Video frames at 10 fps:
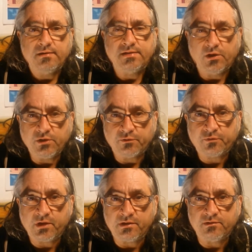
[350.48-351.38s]
tell your
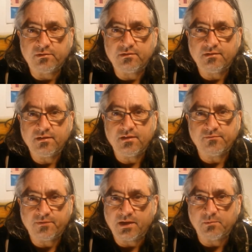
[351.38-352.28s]
friends,
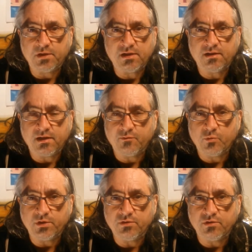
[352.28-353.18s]
family, and
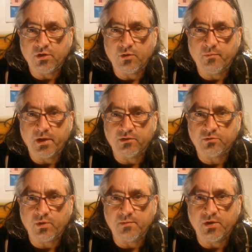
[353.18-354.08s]
everyone you know about
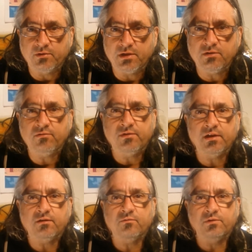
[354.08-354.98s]
Swaybone that you
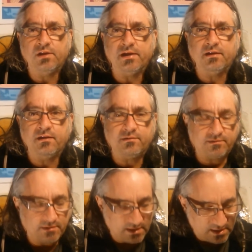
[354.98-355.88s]
think would like us,